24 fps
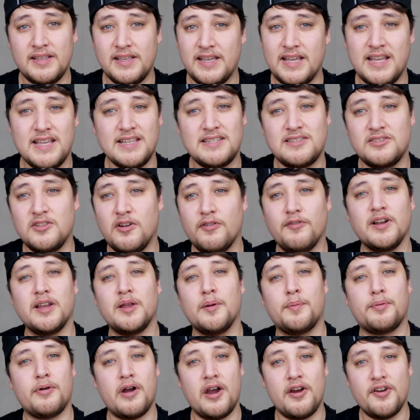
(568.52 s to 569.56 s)
it's not really
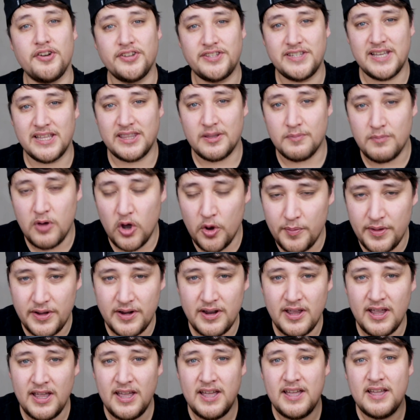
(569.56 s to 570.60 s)
a priority at the
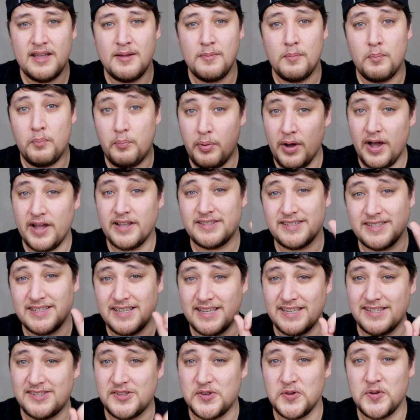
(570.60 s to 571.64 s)
moment. But
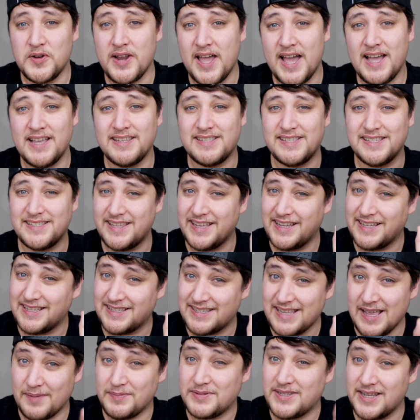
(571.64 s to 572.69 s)
as soon as this thing
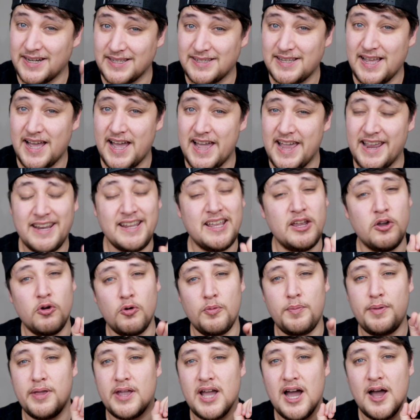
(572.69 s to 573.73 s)
steps to the side, it will
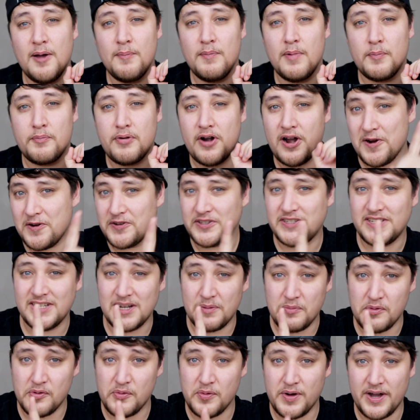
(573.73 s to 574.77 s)
become priority
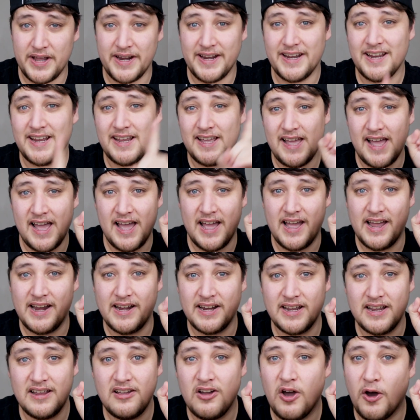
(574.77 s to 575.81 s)
number 1. And
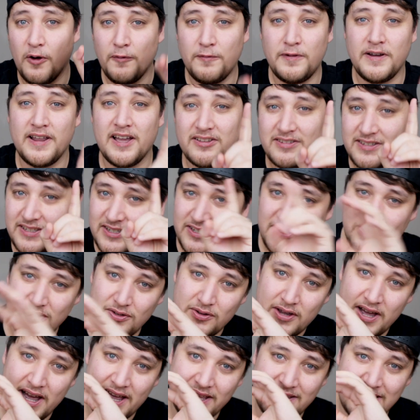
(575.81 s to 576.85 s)
hopefully I'll see you
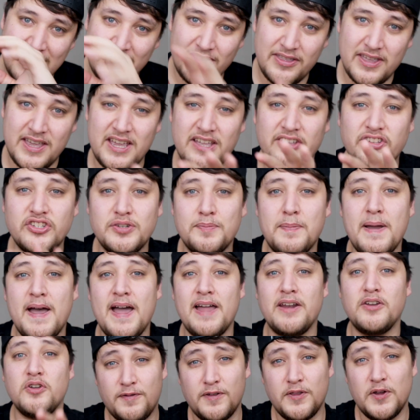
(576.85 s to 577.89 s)
guys out there in
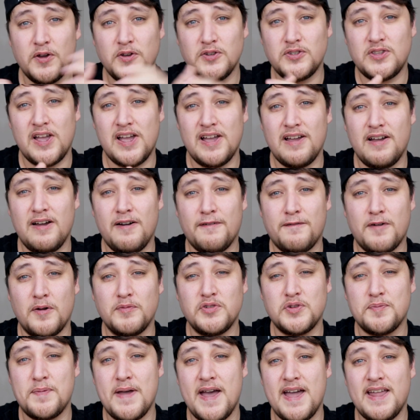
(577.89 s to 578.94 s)
Japan. For those that are from
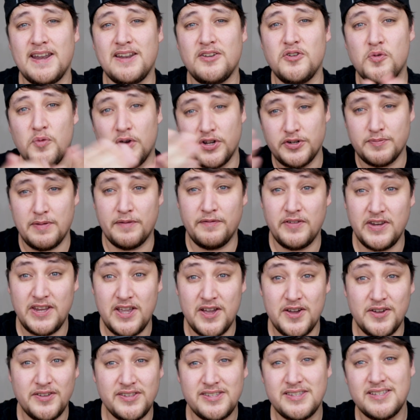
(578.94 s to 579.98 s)
Japan who watch my
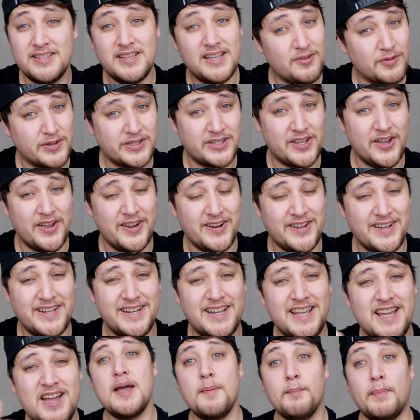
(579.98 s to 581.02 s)
videos, what's going on?
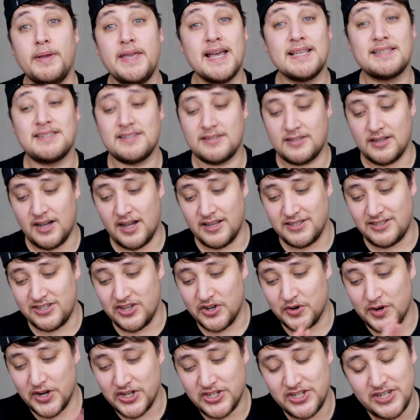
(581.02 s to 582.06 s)
But yes, to answer
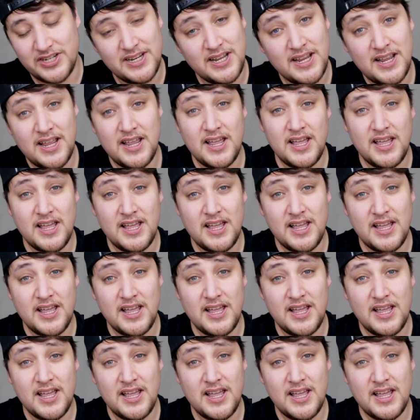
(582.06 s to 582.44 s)
your question,